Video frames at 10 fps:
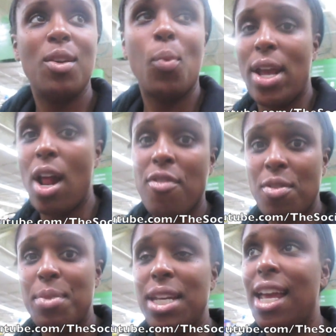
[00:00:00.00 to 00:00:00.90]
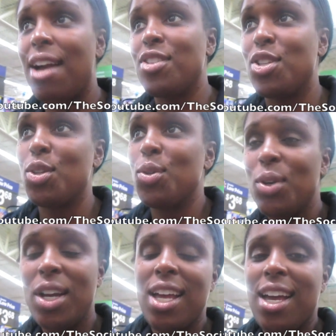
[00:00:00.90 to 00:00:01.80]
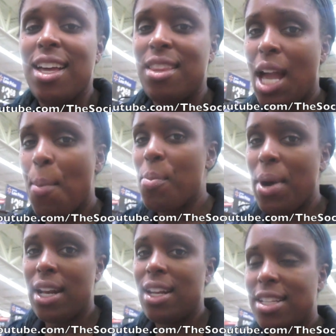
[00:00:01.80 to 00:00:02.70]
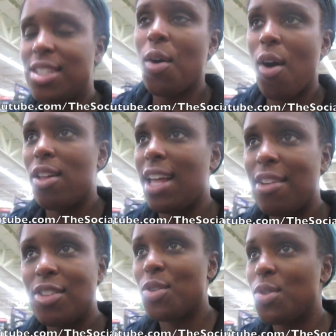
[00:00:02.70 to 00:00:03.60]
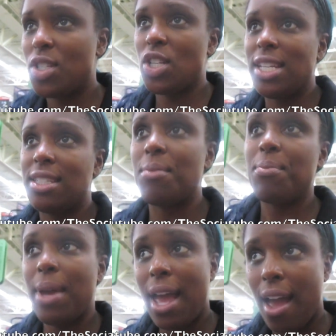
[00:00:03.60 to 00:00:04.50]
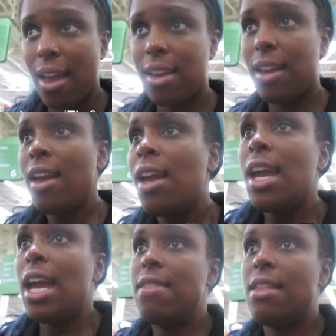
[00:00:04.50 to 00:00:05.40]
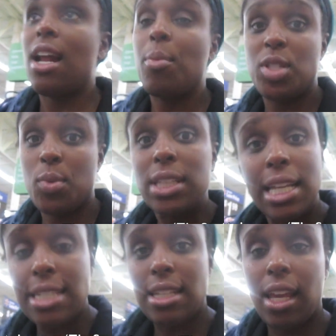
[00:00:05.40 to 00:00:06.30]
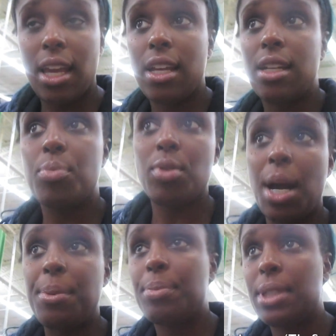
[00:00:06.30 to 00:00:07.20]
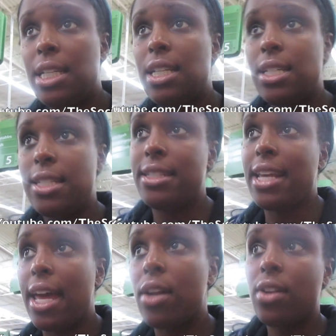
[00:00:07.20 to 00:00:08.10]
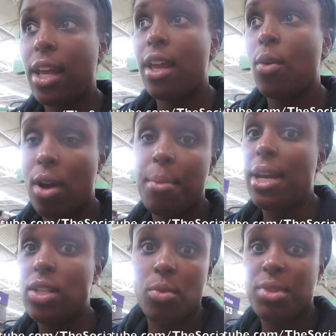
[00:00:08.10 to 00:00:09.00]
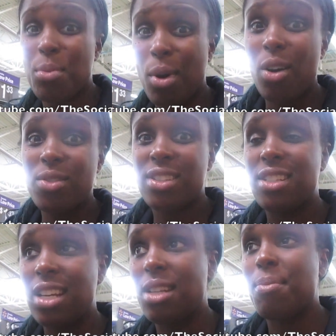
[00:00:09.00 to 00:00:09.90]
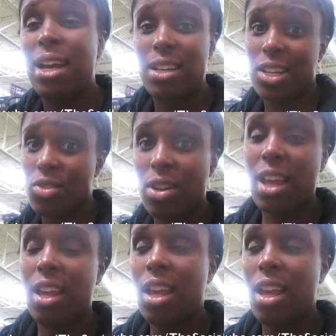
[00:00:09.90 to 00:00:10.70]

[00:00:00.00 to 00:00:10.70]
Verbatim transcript: weight off of me to have to do the upper body. So all I have to do is chest and back and then I'll be doing legs again probably Saturday or I might do them tomorrow since I did mine yesterday